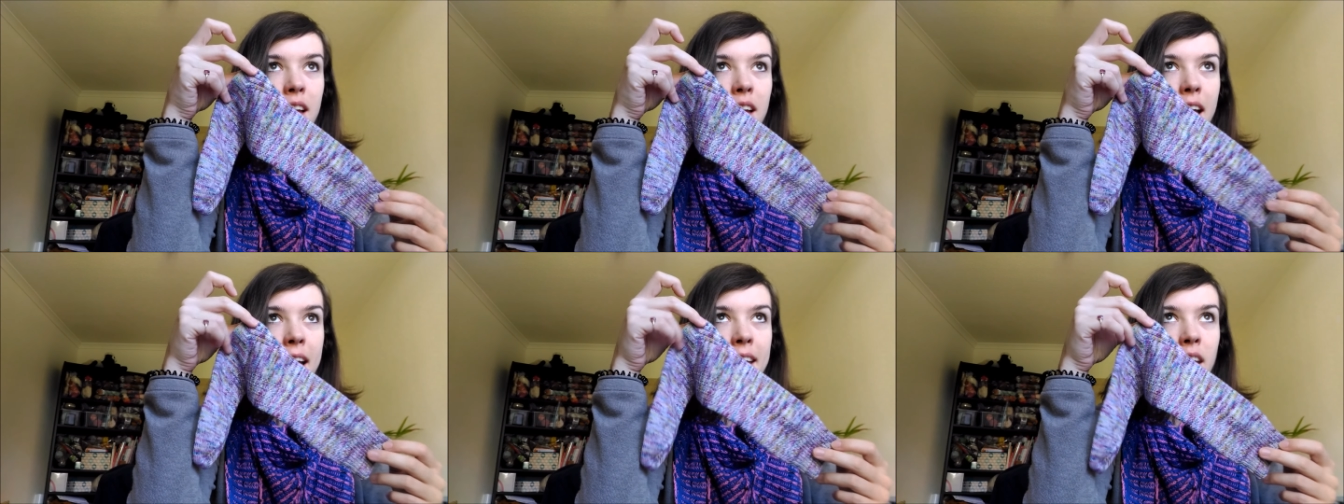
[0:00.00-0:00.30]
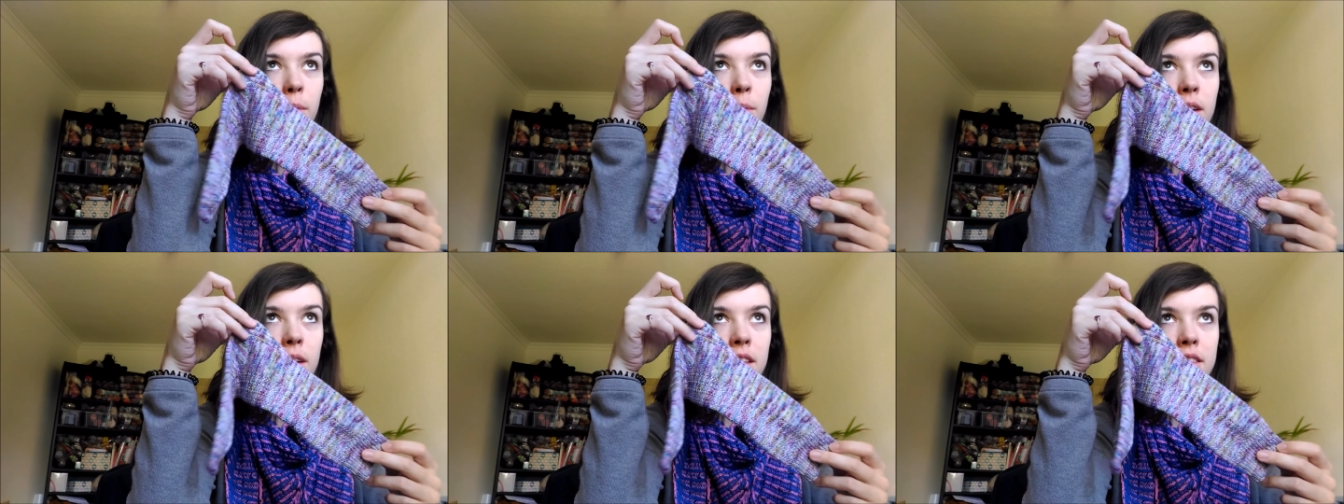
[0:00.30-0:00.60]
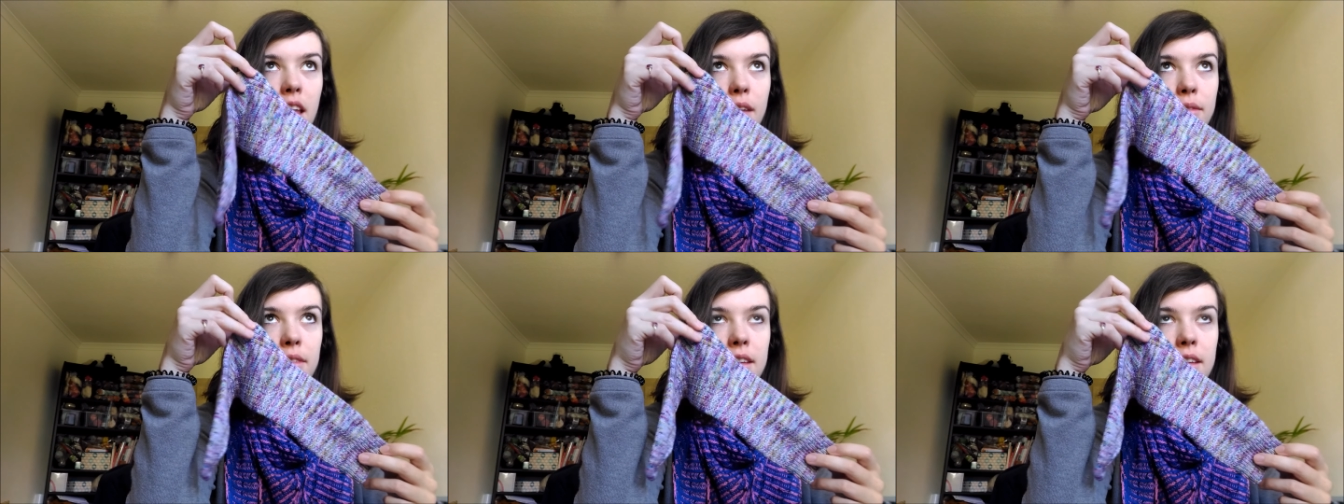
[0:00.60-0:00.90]
and it was
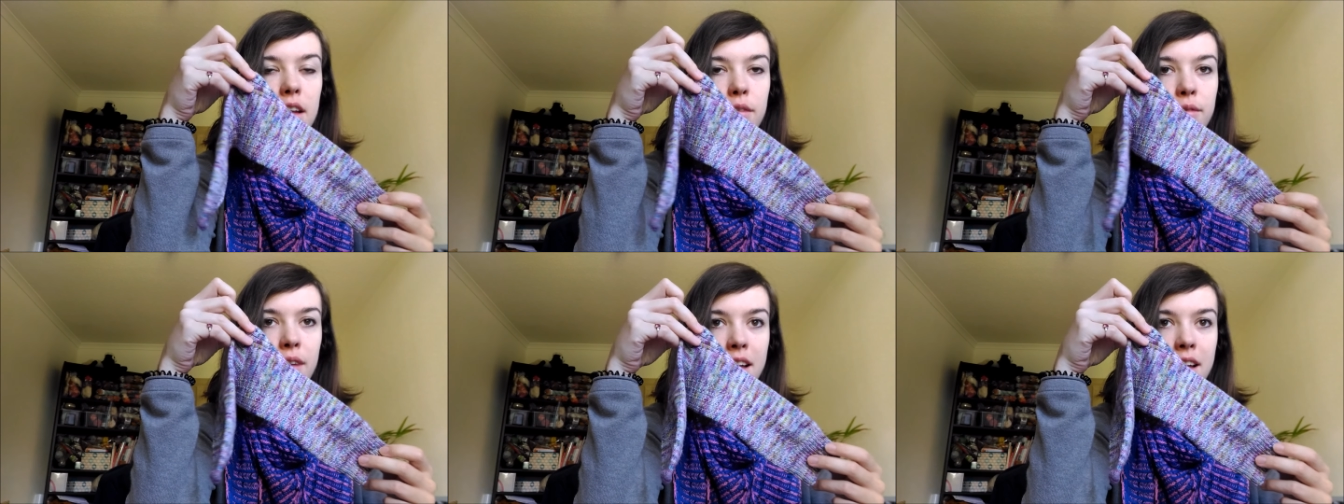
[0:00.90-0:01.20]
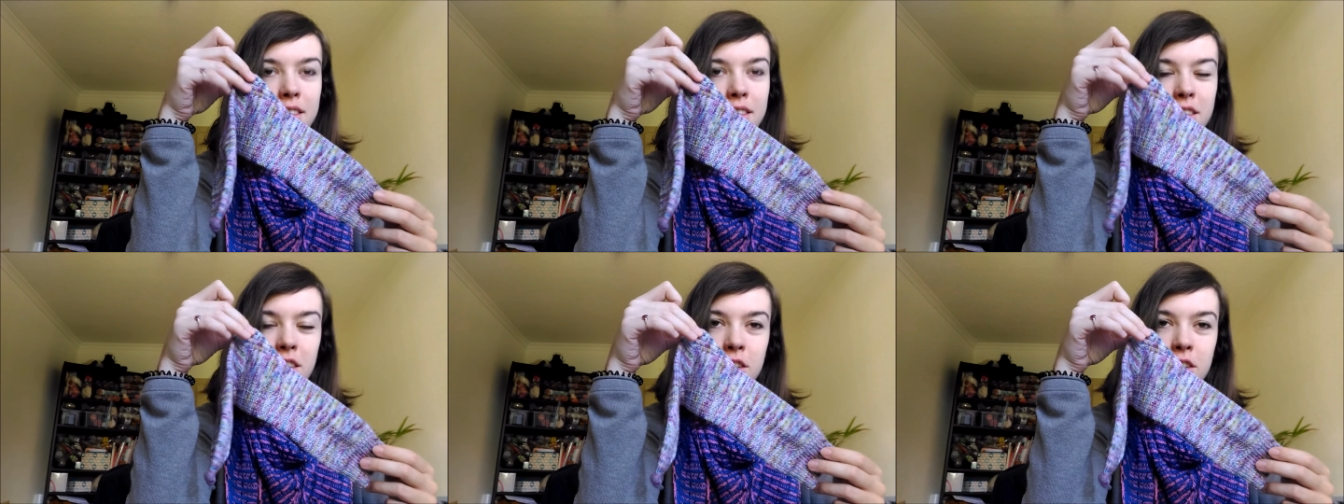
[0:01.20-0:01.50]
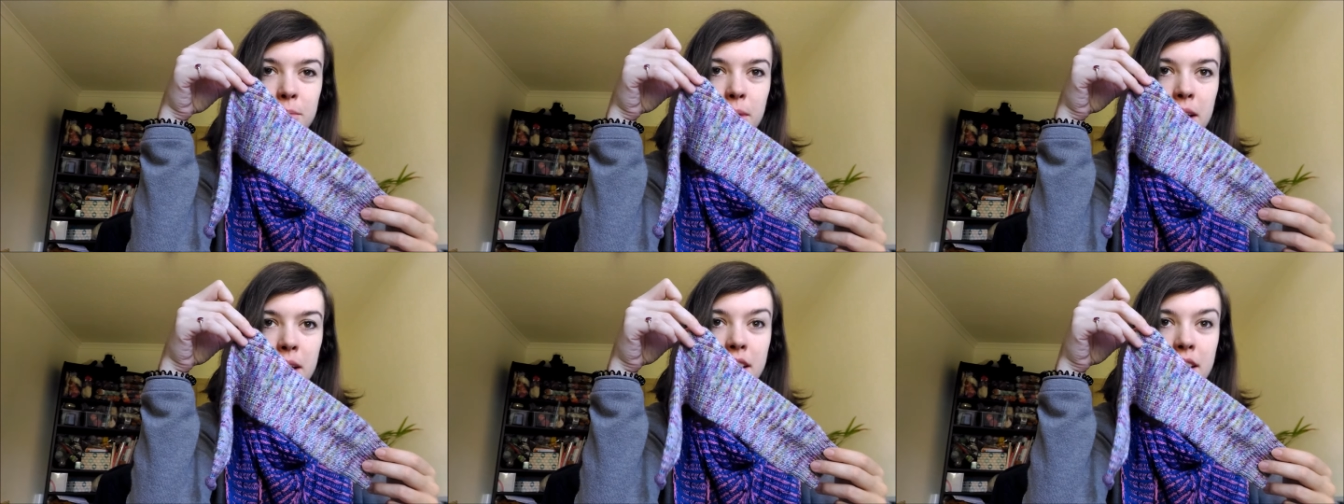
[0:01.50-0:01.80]
definitely faster,
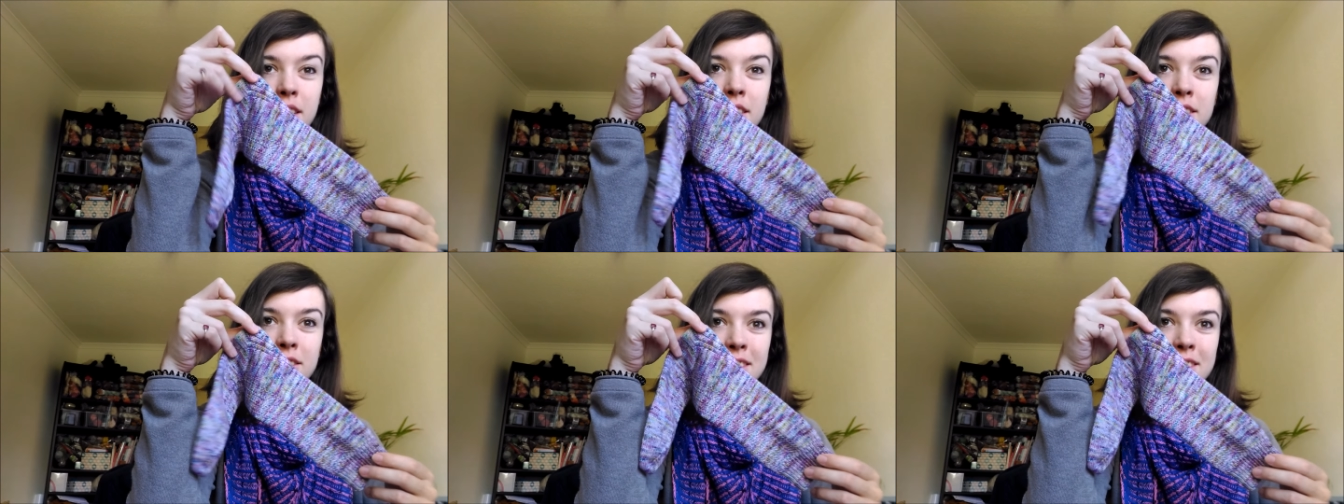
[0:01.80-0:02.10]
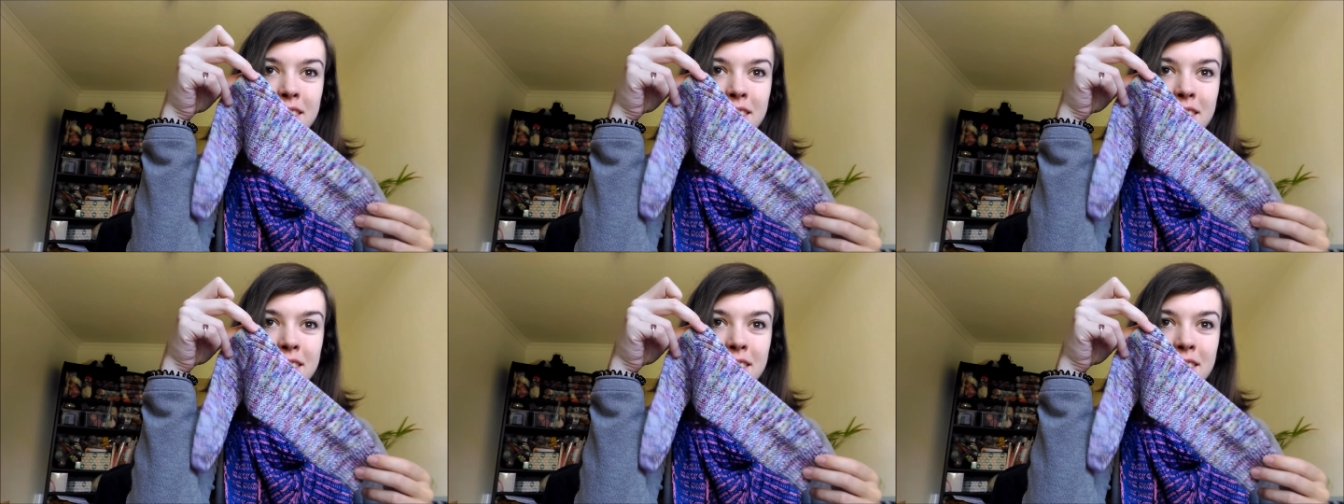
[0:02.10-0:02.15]
but